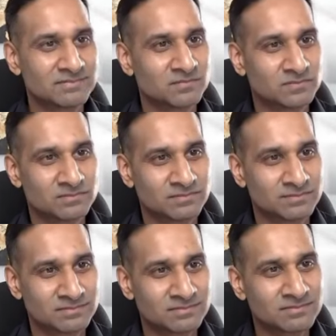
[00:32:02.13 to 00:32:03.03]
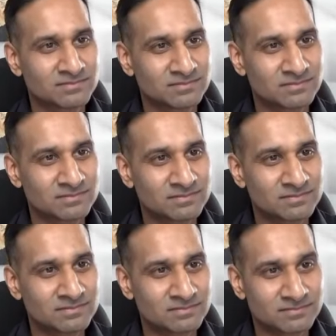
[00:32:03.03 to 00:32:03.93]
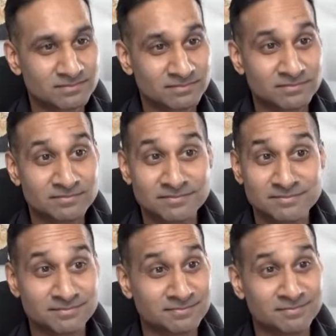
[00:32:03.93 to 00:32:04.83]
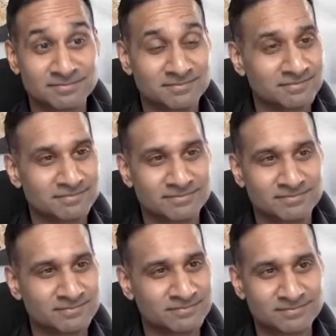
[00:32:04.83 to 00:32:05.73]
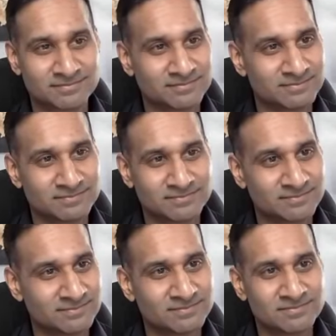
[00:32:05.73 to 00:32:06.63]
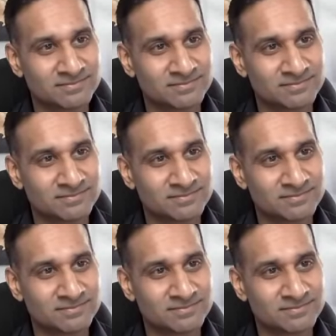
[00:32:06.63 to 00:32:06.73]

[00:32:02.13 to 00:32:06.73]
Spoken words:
This person isn't speaking.